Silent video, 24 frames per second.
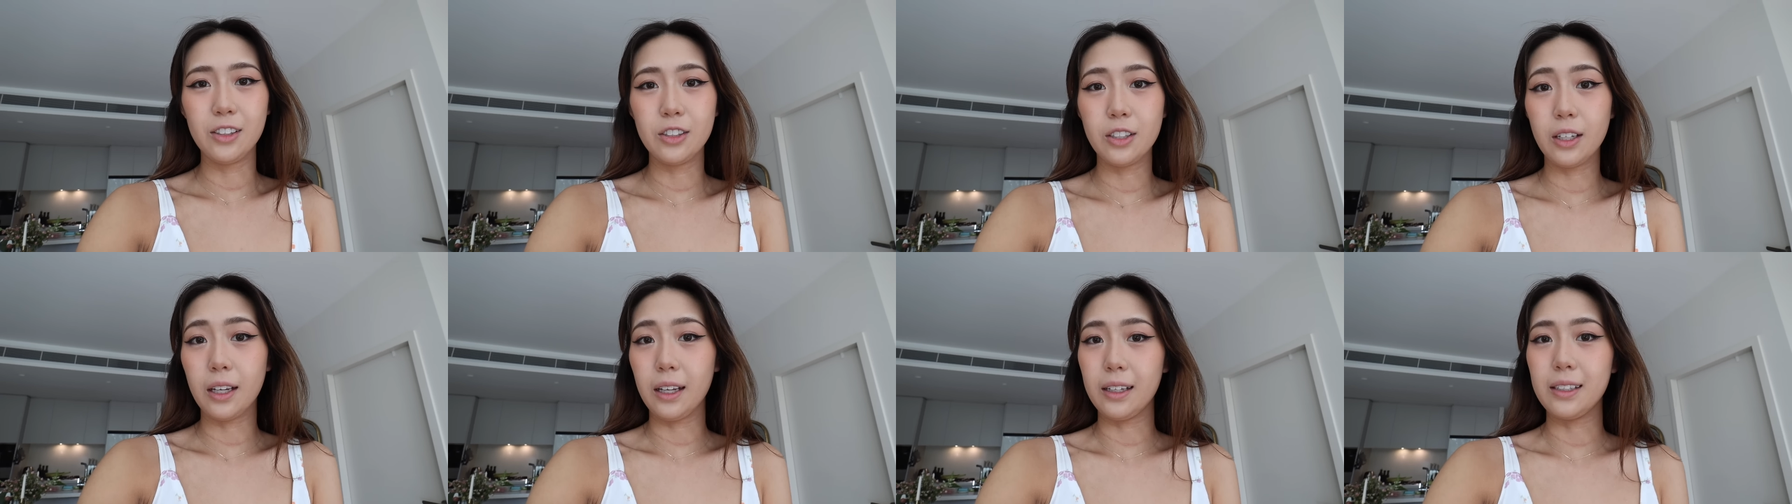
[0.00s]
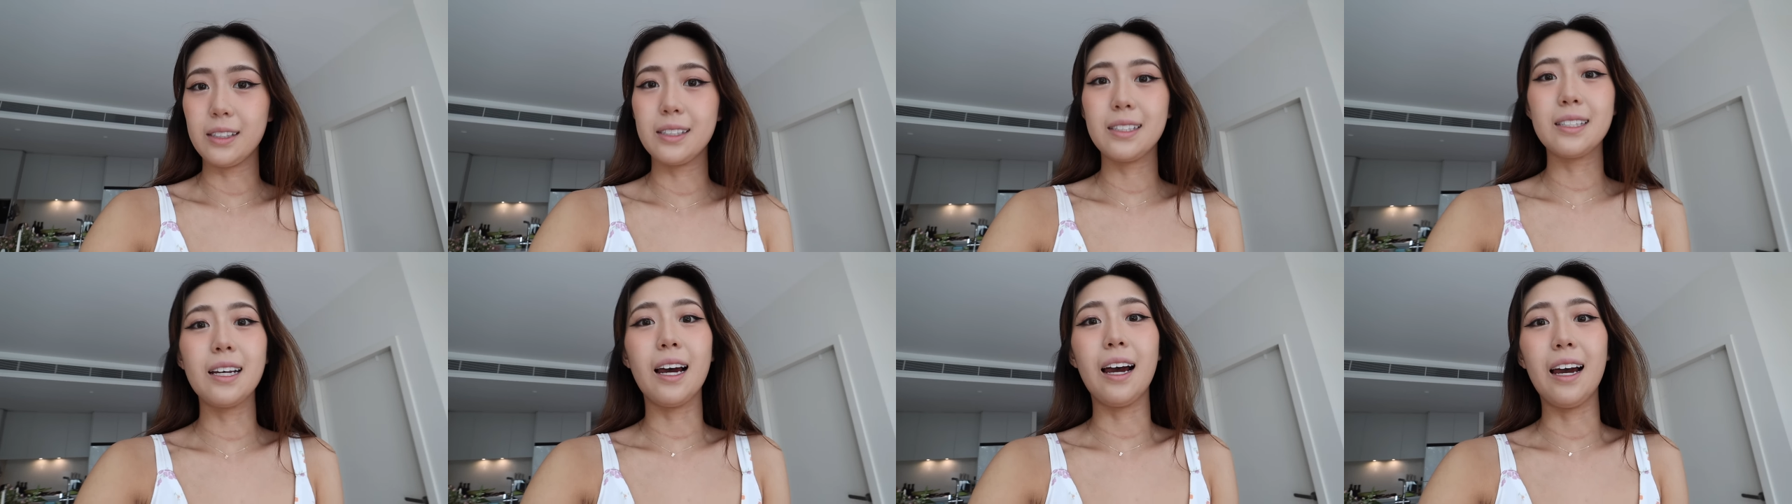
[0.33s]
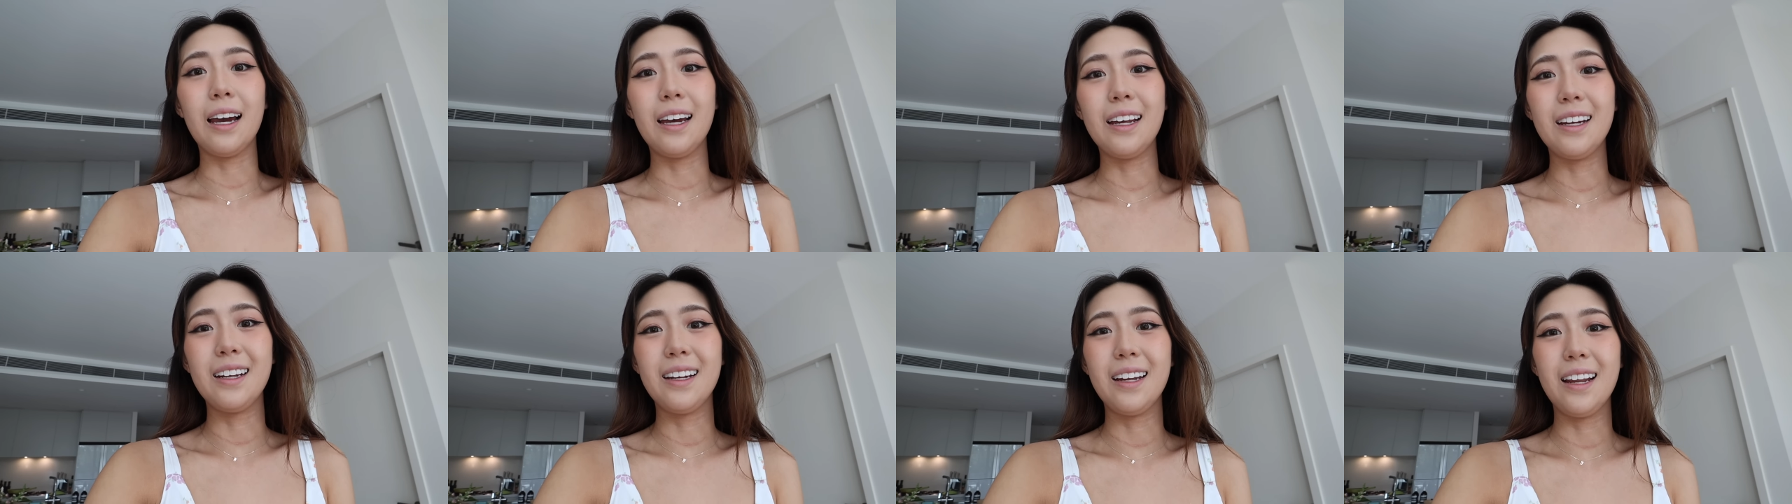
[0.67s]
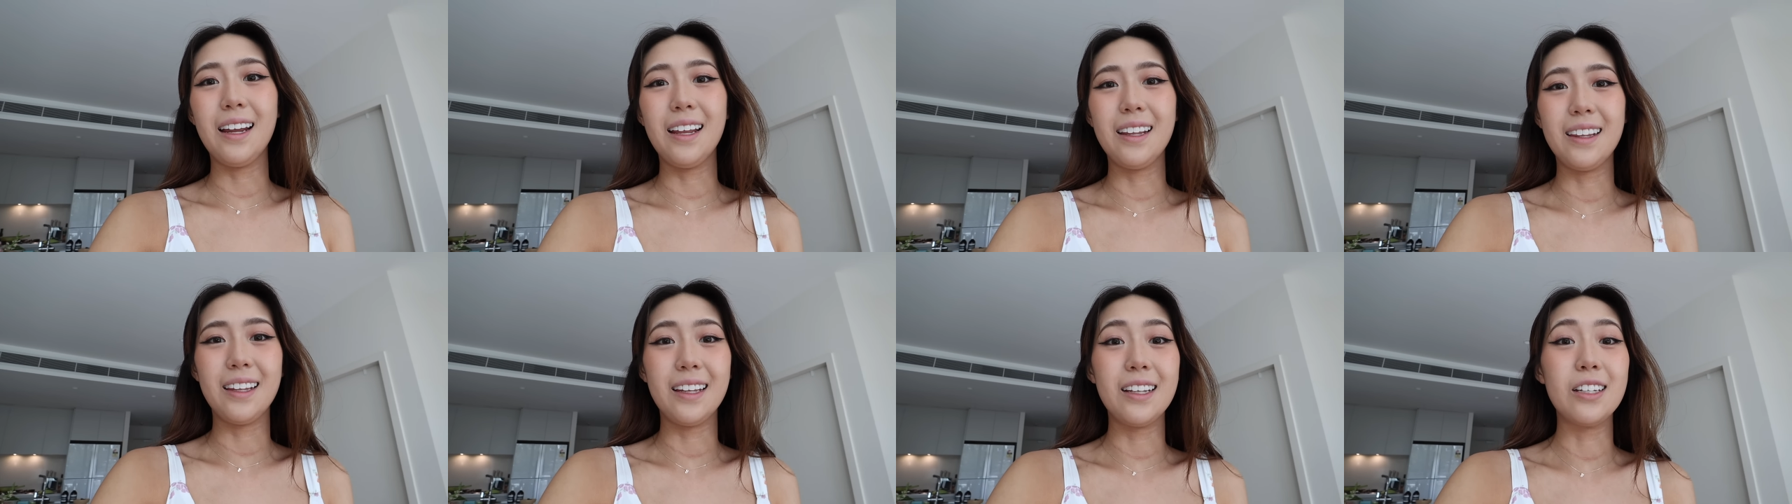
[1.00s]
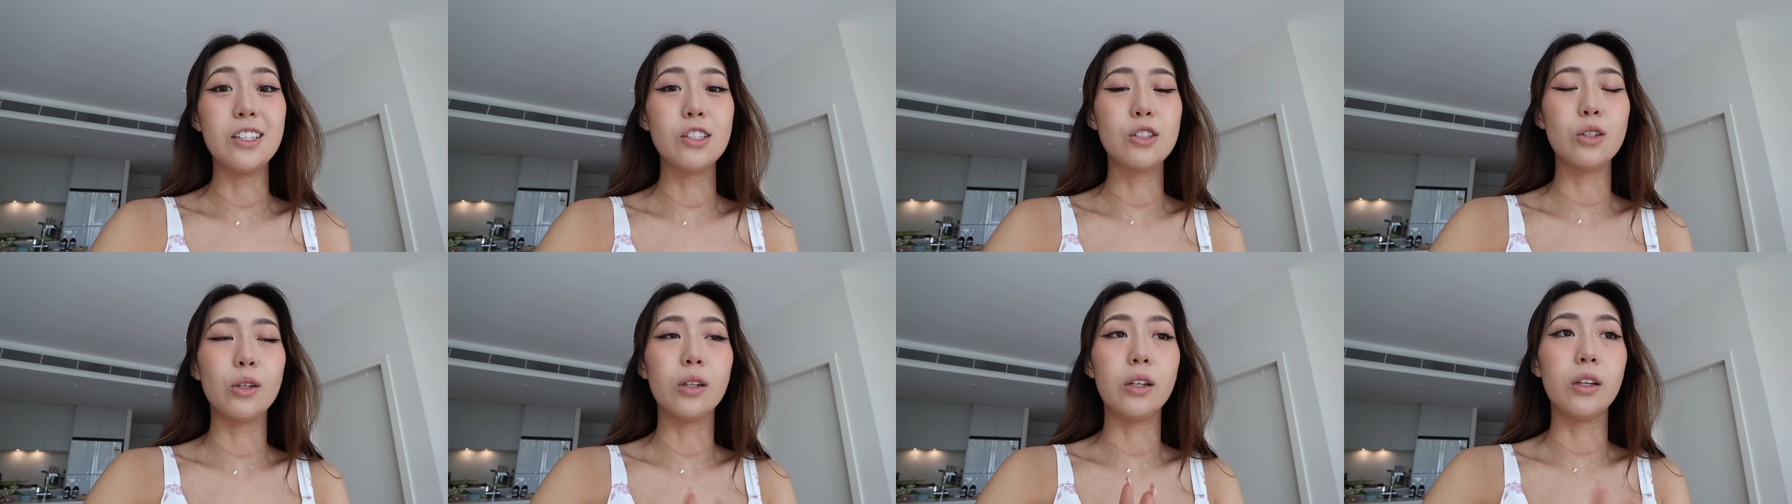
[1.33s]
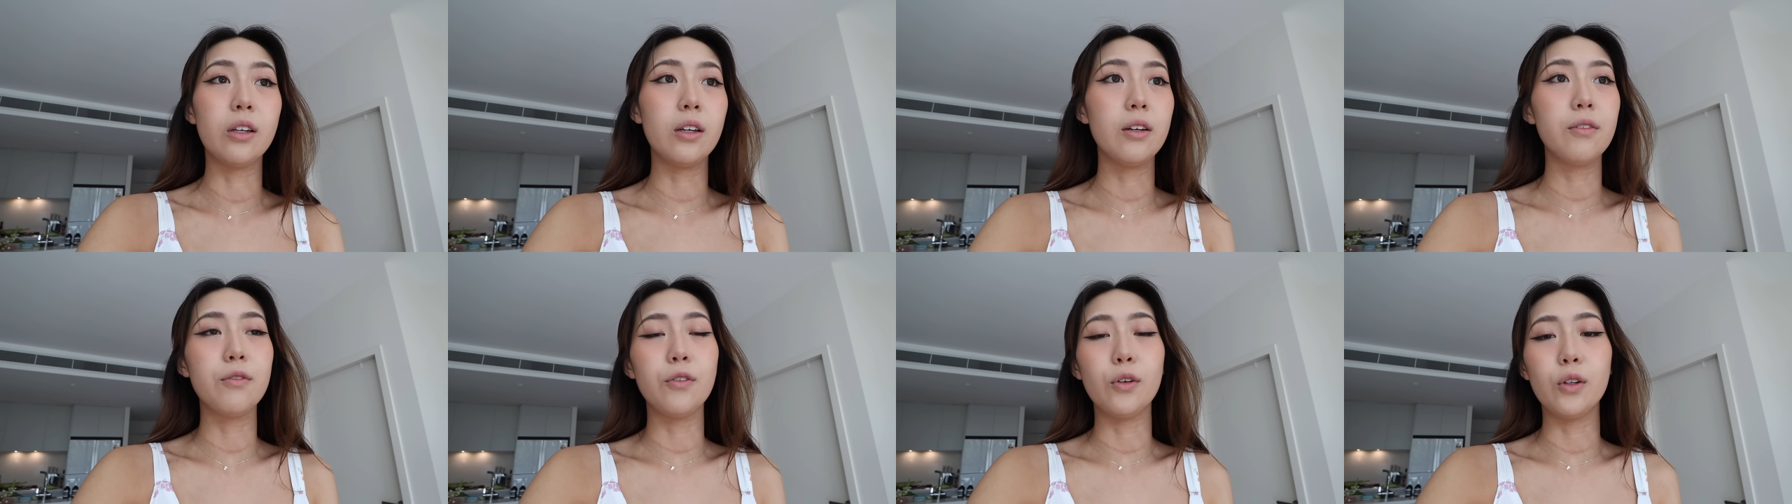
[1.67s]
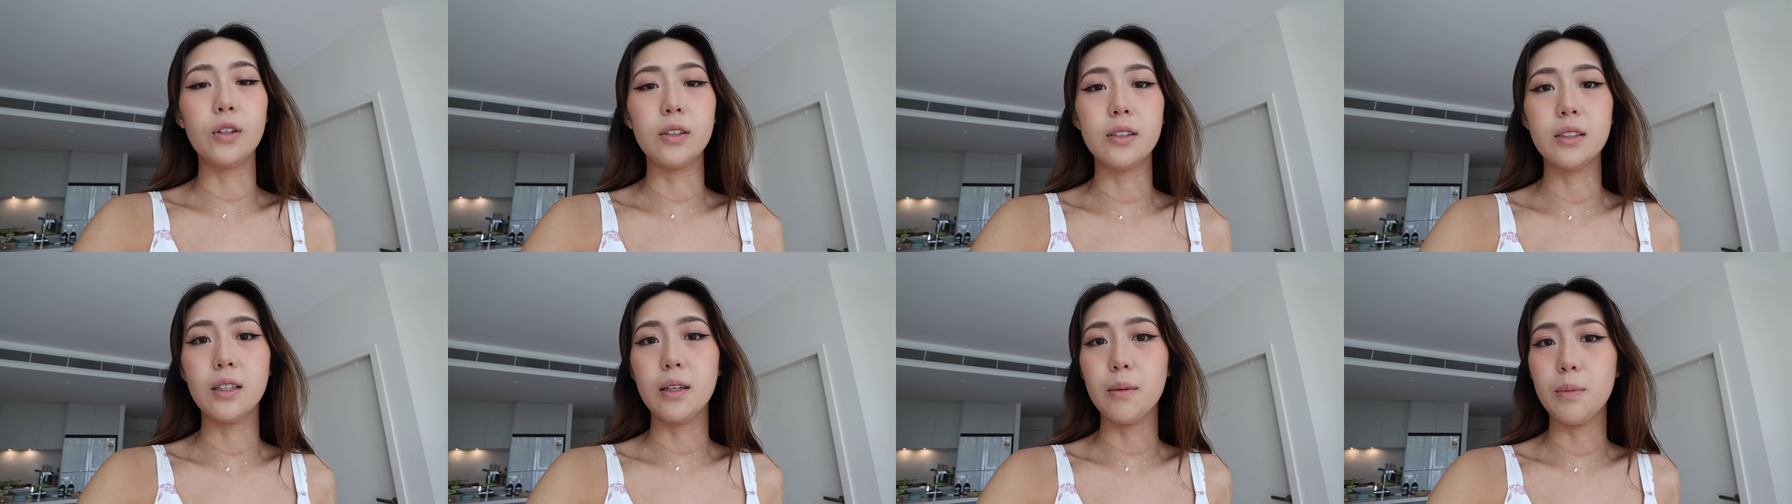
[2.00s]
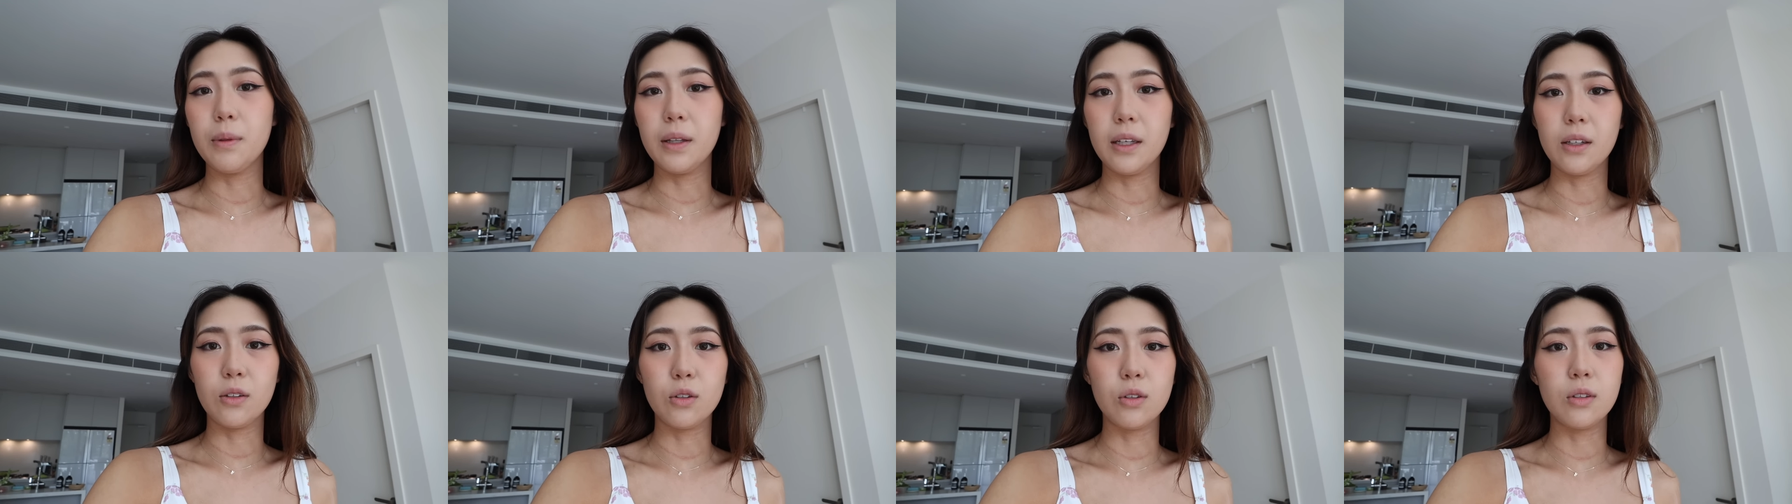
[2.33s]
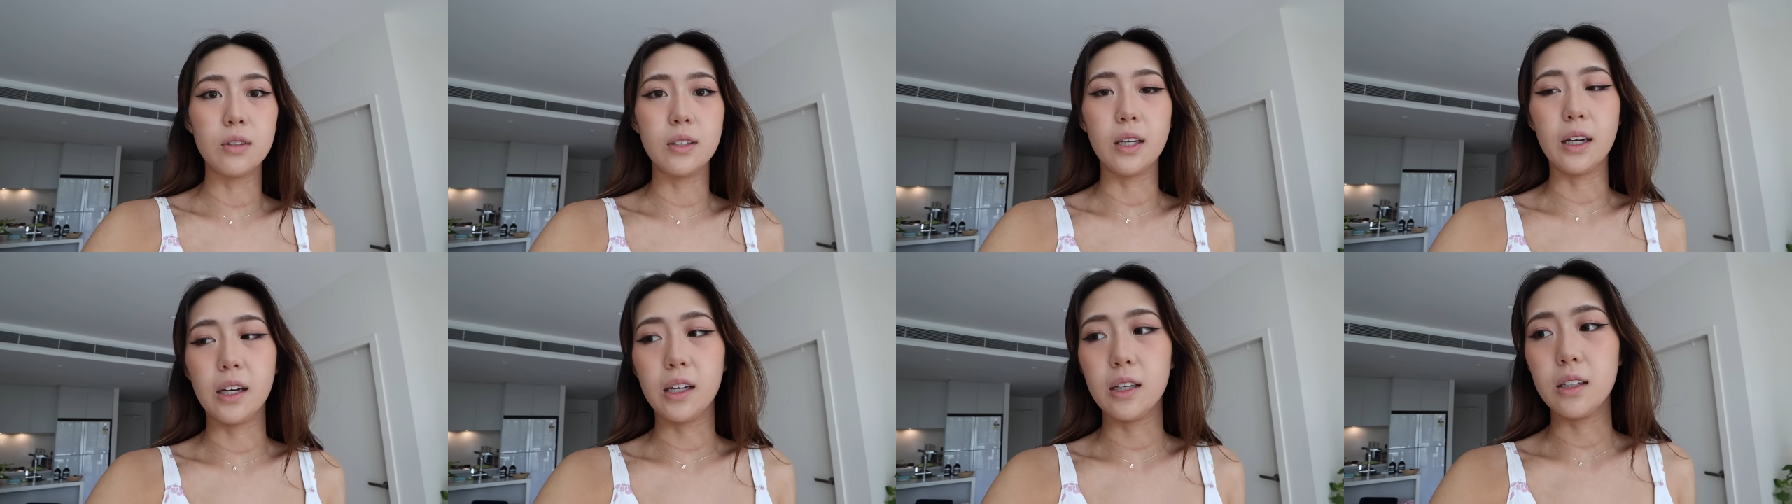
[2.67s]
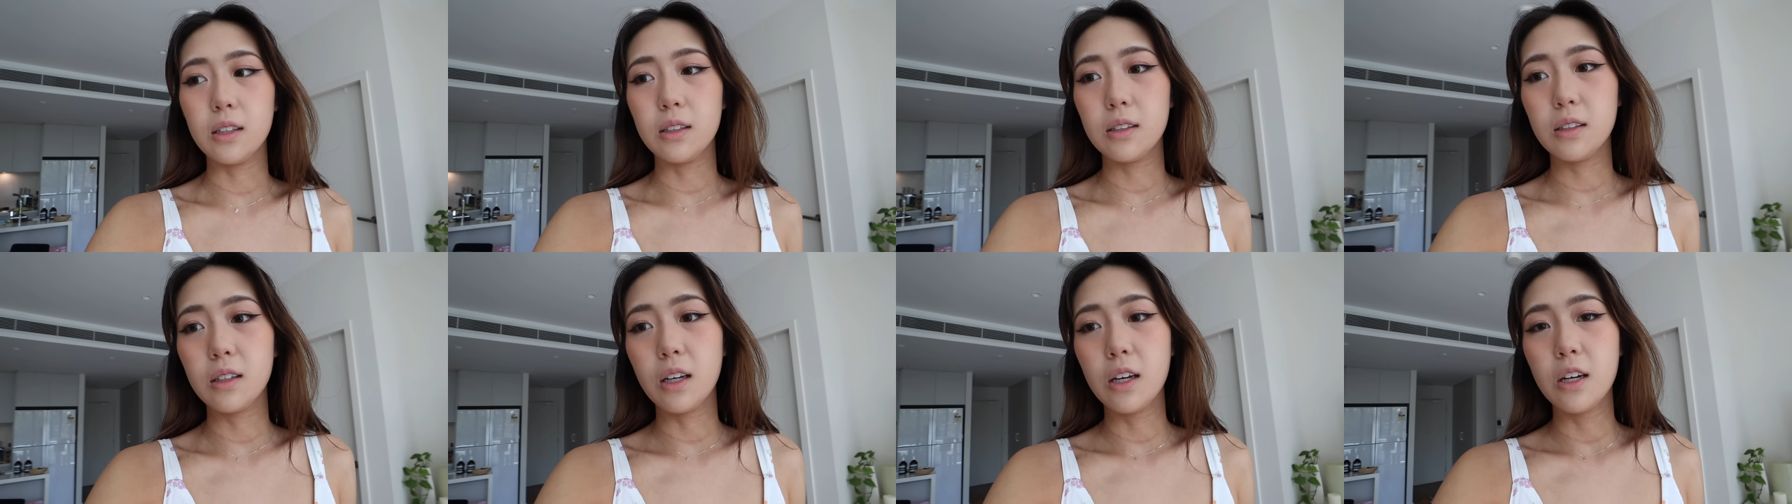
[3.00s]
she gets tired and then she'll literally fall asleep in like 2 seconds.